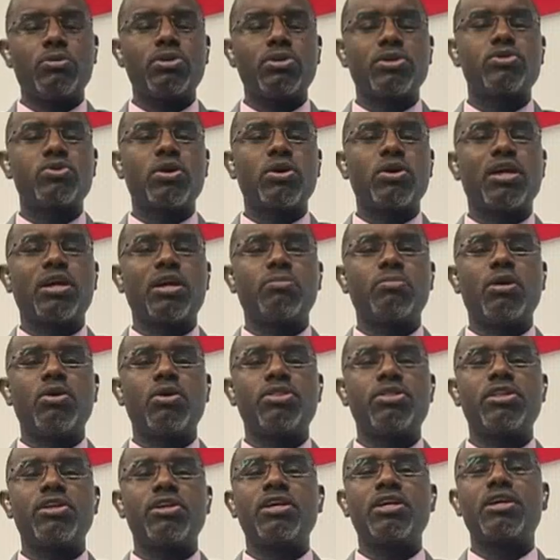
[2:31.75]
we were
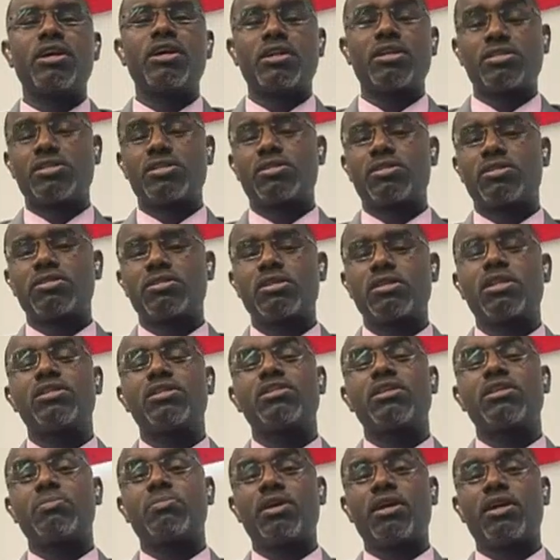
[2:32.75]
talking about 3
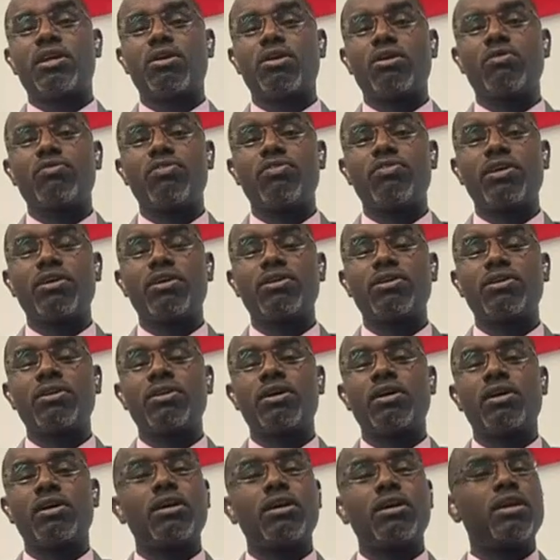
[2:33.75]
cuts since the beginning of the
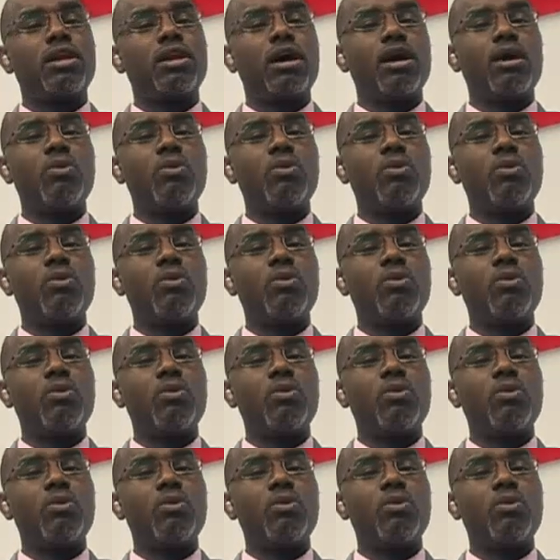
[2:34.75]
year.